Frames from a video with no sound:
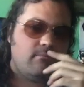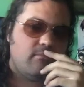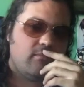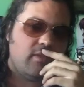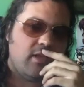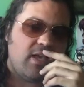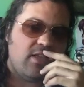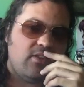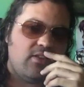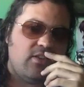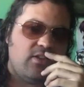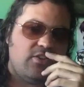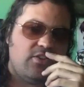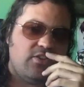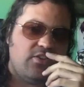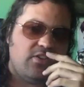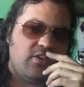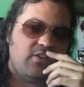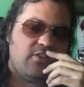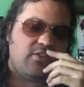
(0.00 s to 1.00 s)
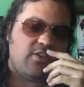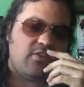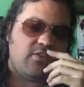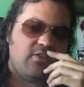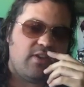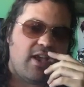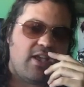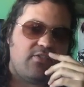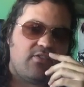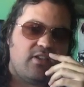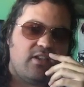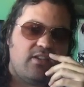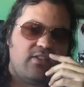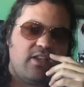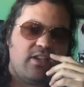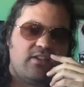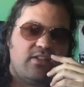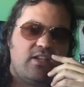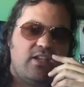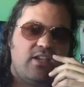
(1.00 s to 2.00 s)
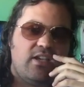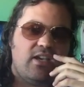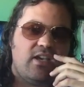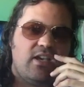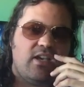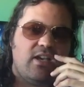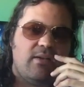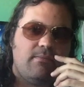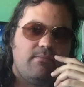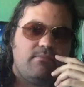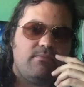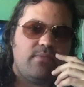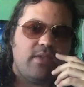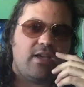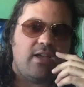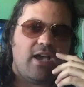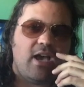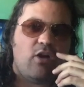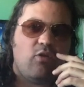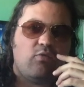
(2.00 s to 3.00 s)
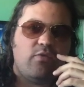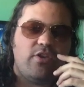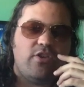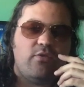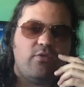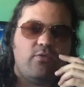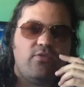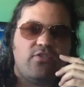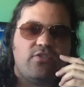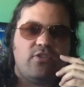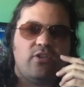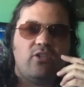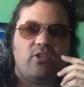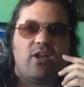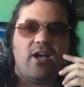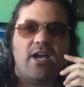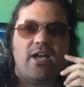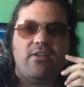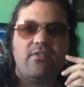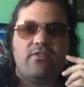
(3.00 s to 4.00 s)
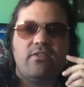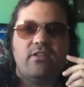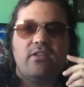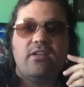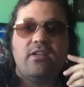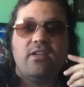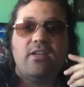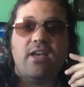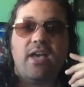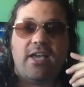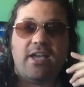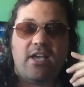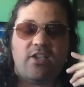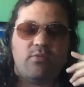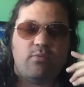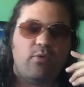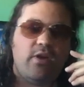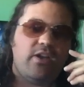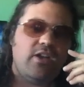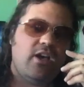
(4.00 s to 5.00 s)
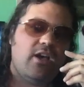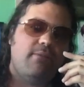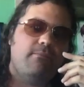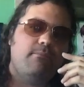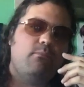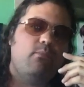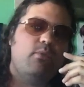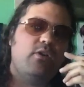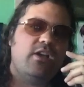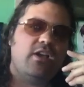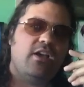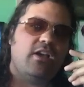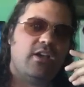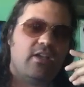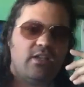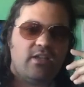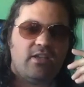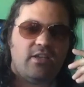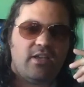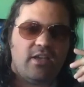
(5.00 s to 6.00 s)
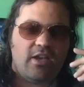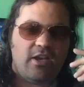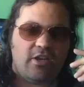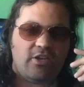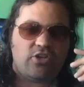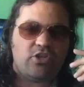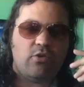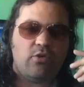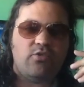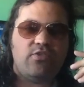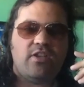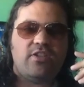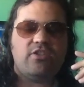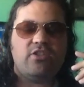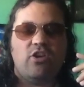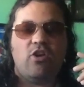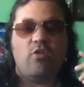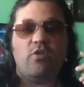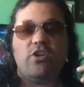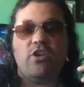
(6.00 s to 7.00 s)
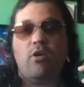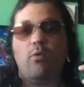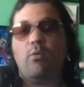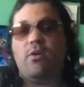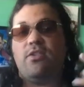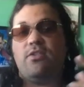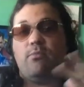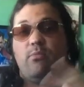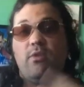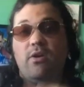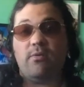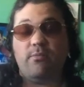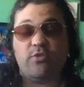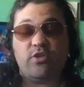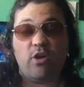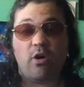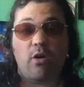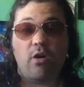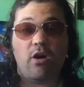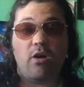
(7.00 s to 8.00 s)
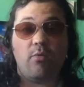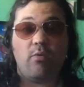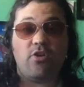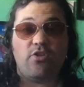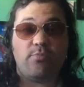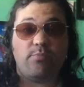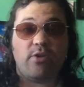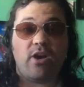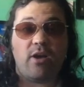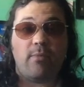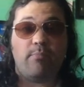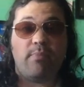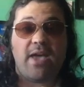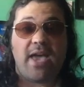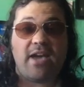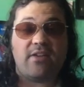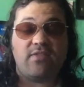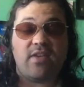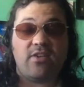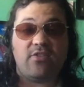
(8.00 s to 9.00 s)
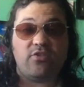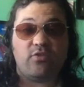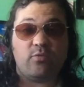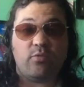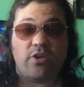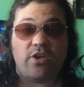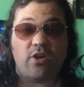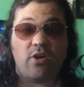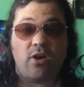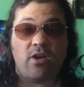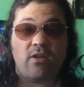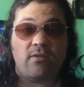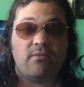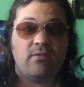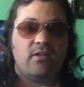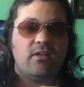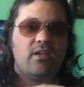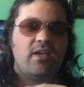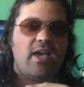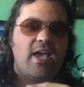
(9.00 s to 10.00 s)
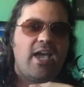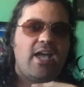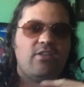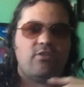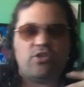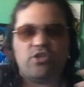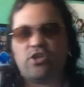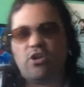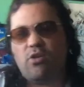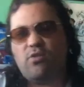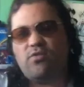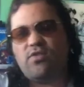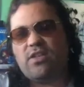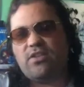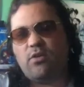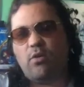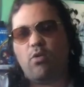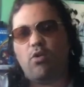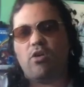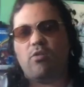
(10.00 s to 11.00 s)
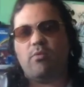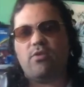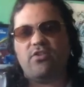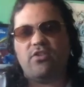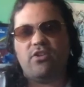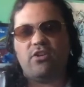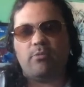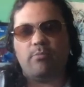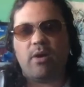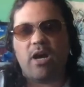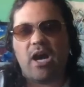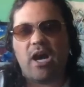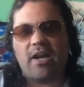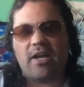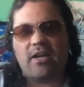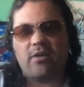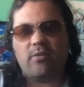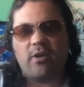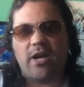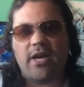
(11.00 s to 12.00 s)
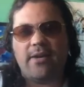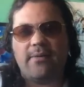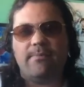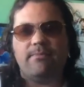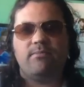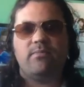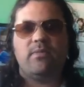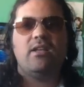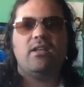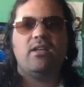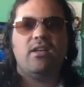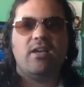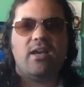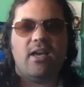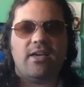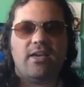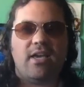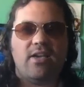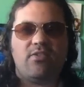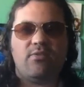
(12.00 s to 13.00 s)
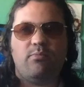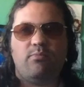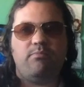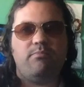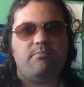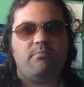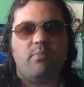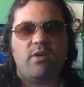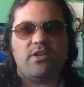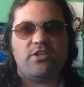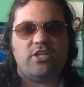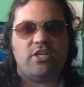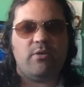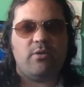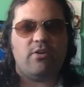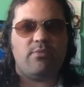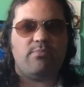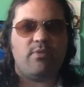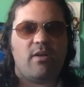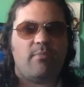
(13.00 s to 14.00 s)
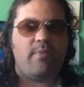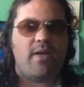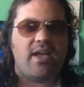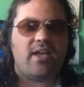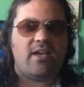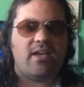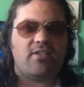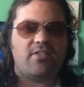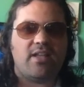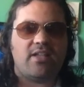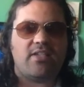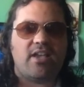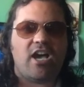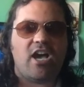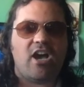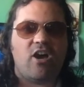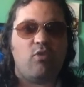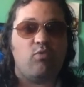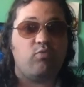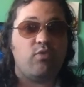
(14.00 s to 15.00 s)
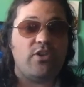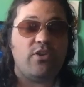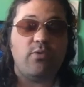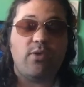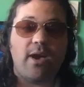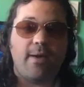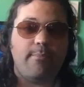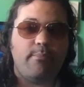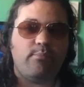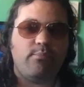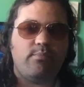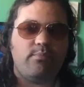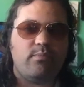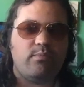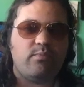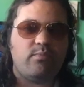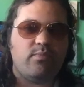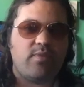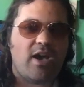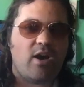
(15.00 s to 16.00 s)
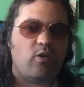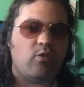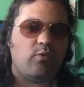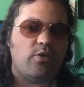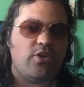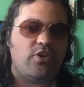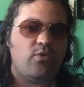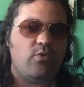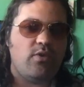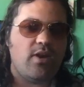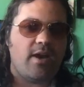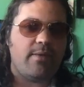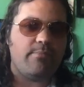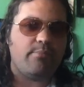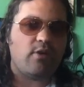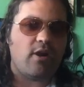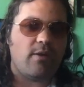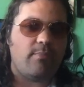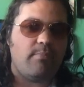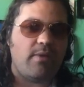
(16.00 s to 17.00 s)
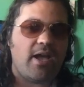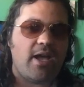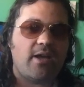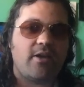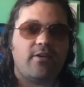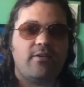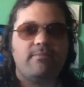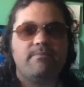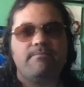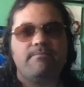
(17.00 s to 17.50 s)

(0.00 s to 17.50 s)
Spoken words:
then Setsuna asking that how Riku is still alive. I guess when it shows that, you know when Toa was brought back thanks to Rion, and it showed that the horn was in her pocket, right? I guess when she was brought back, I guess that's how Riku got. How Riku got brought back.